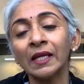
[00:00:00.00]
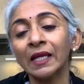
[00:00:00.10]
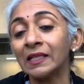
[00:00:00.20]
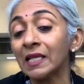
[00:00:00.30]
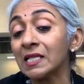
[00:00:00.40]

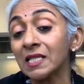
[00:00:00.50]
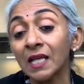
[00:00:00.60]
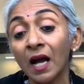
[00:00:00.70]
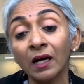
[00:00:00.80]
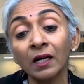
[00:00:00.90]
in these
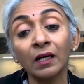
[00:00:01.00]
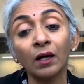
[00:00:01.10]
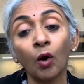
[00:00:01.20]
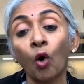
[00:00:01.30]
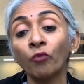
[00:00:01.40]
young
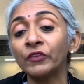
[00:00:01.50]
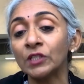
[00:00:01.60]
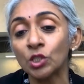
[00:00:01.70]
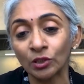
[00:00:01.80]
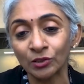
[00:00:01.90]
orphan
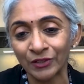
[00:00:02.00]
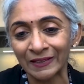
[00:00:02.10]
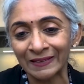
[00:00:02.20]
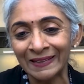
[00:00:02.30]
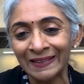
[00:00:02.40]
children,
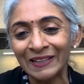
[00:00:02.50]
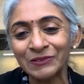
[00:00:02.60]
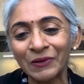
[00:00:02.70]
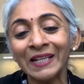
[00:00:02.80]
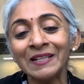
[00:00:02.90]

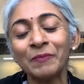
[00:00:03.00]
right?